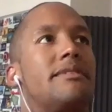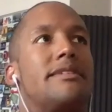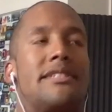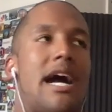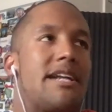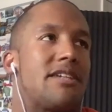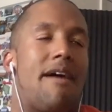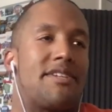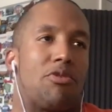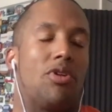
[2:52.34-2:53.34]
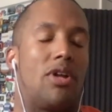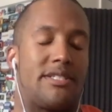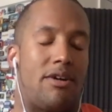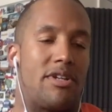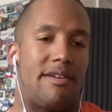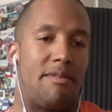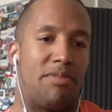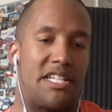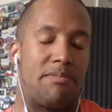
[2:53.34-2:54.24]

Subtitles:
the 90s obviously will always have a place in